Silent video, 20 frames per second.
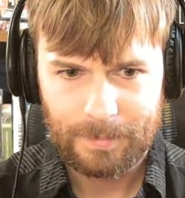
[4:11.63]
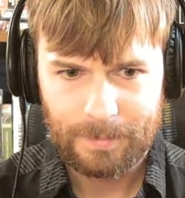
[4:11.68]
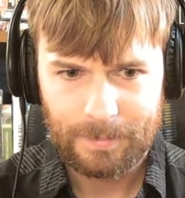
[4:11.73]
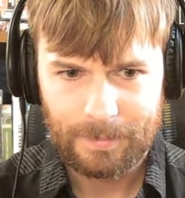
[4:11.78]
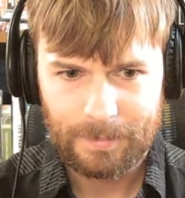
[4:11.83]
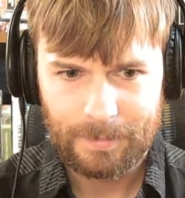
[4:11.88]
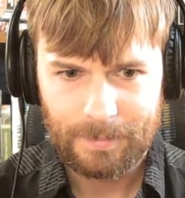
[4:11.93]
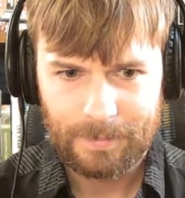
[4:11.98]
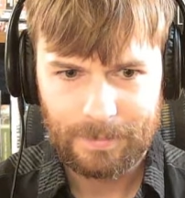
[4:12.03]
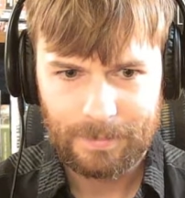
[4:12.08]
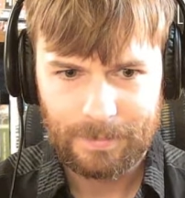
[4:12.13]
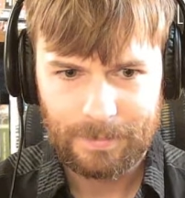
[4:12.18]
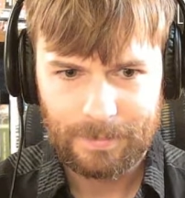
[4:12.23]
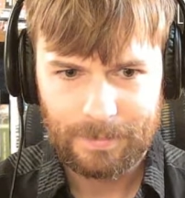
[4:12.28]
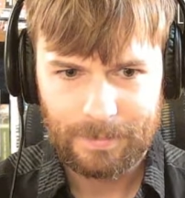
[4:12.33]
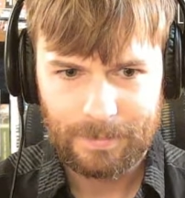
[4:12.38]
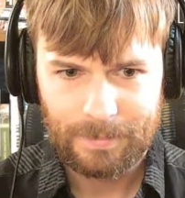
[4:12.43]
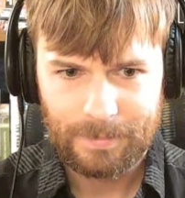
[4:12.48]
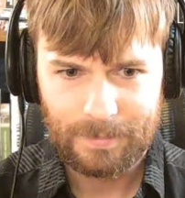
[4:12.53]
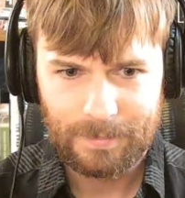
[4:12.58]

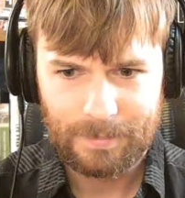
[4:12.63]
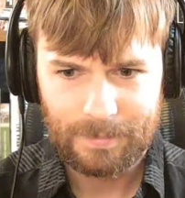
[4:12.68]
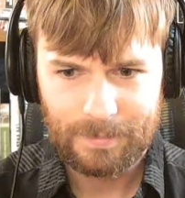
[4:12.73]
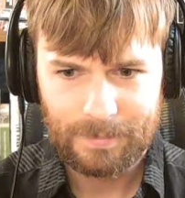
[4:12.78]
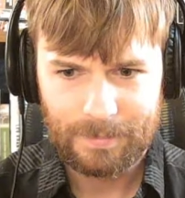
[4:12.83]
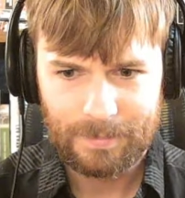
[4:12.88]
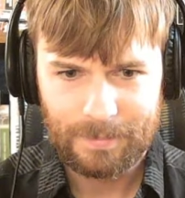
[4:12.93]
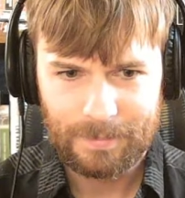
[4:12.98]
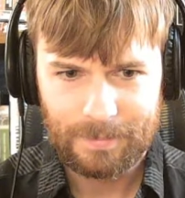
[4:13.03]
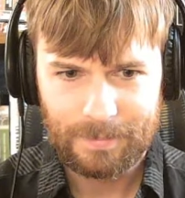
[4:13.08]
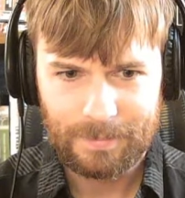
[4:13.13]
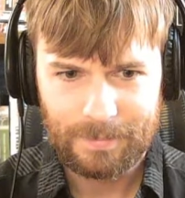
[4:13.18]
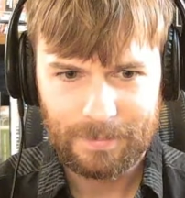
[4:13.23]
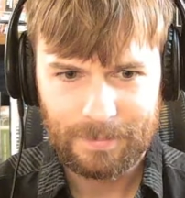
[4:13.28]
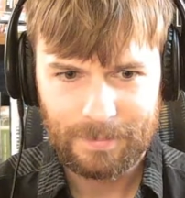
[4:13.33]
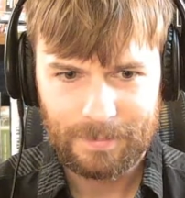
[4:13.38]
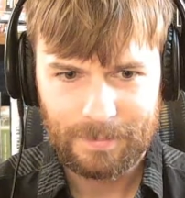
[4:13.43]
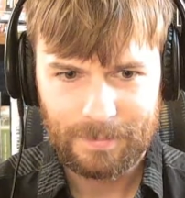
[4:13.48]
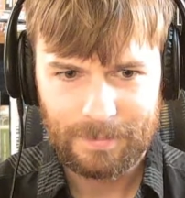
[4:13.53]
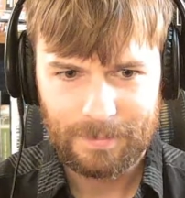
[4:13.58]

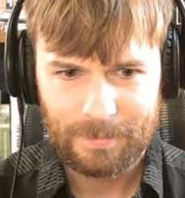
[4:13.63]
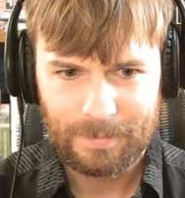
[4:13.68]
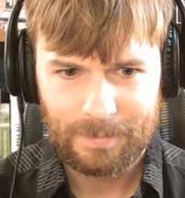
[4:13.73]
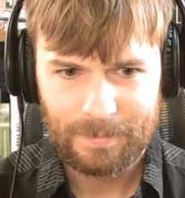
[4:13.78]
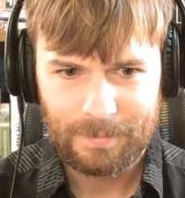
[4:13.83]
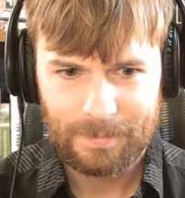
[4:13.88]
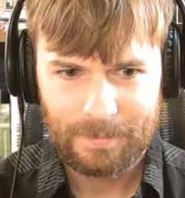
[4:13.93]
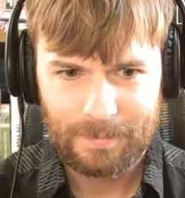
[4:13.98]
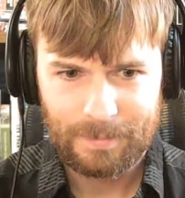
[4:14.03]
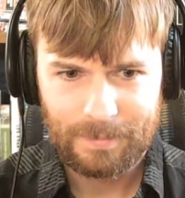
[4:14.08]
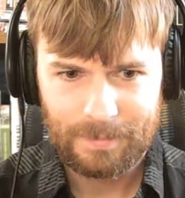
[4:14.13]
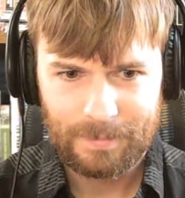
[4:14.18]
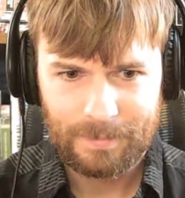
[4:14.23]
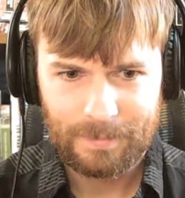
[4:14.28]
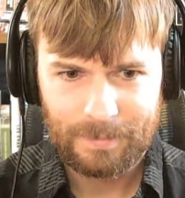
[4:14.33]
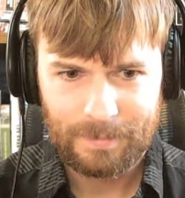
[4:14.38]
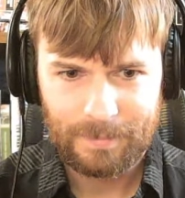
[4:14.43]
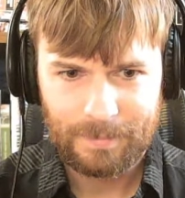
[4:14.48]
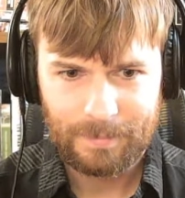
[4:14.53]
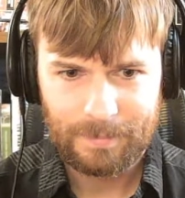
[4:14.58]

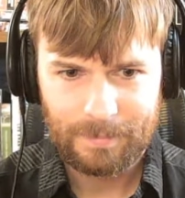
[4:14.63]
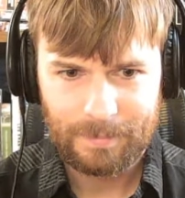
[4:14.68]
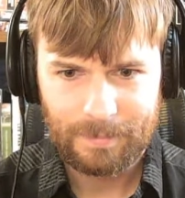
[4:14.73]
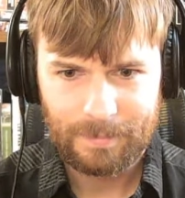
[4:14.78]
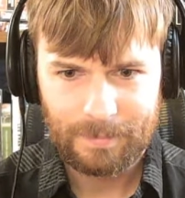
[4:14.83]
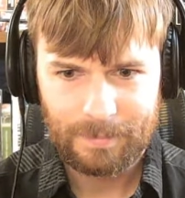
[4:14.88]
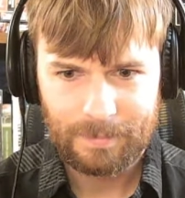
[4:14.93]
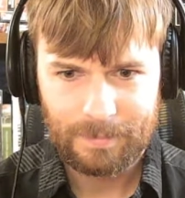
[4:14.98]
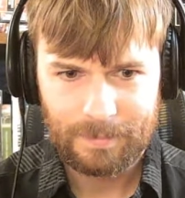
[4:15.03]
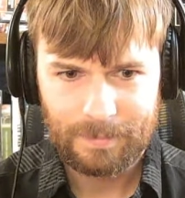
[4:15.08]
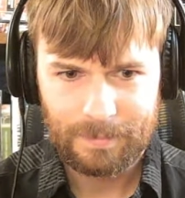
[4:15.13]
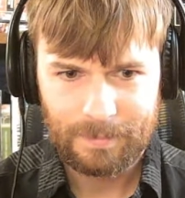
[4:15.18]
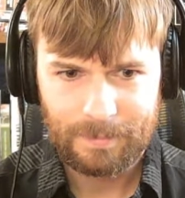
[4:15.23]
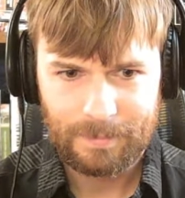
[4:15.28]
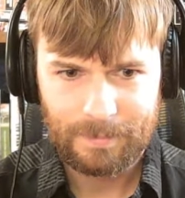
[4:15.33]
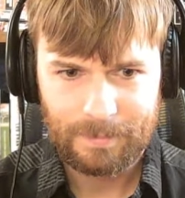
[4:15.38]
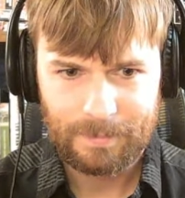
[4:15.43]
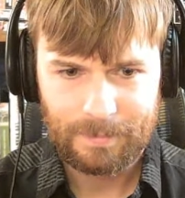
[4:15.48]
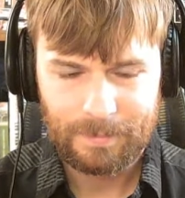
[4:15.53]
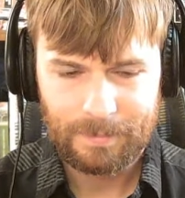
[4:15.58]

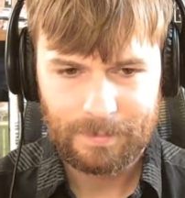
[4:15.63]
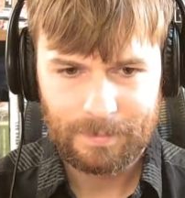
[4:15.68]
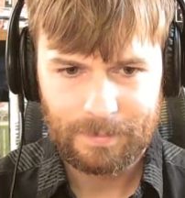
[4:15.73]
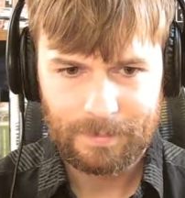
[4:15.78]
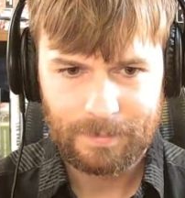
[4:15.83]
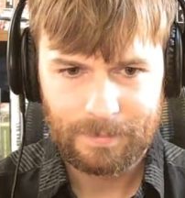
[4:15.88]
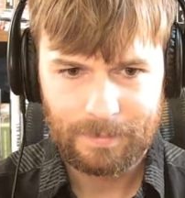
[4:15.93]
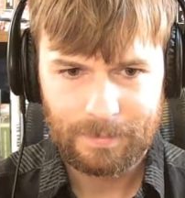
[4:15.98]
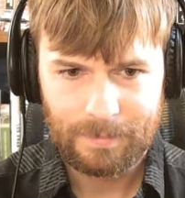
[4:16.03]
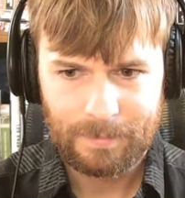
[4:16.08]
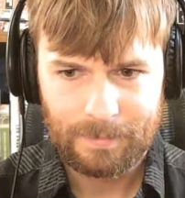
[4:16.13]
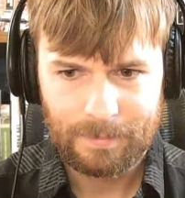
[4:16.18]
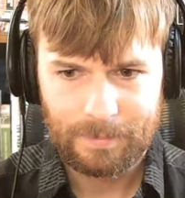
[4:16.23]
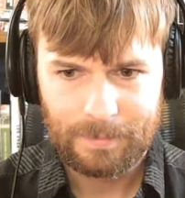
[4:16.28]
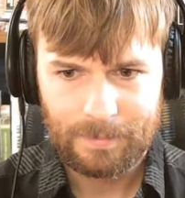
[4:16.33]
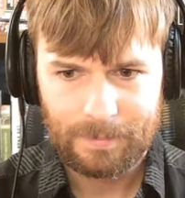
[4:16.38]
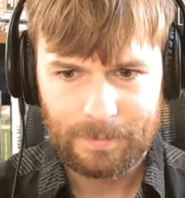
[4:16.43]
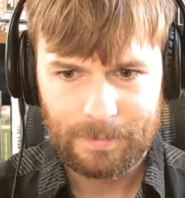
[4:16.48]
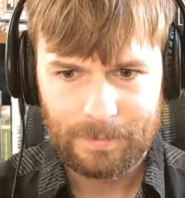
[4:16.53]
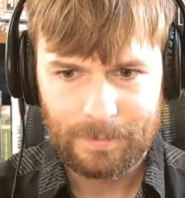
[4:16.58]

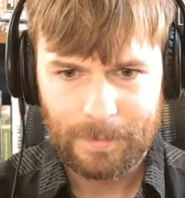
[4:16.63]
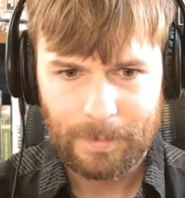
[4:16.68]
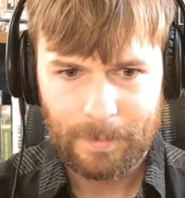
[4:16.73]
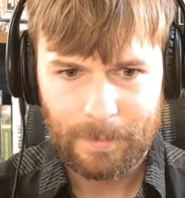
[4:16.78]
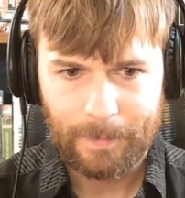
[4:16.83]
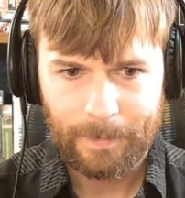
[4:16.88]
(not speaking)